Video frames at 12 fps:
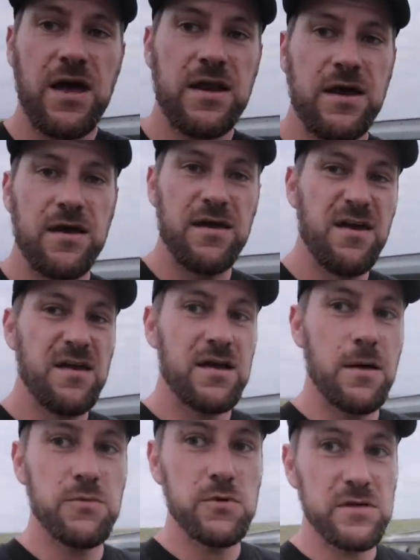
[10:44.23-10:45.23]
got to
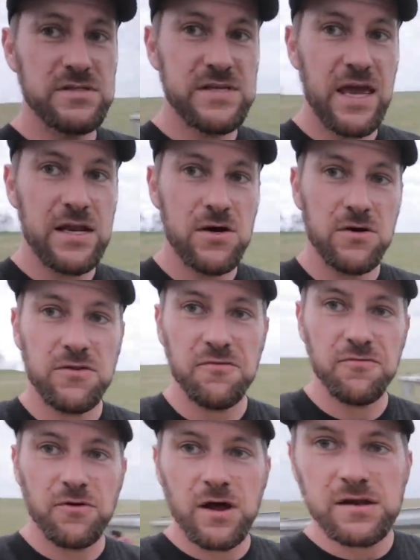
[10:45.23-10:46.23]
come through this gate here at the
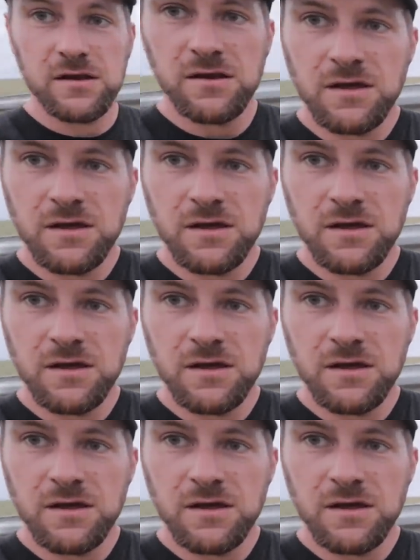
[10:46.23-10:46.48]
front,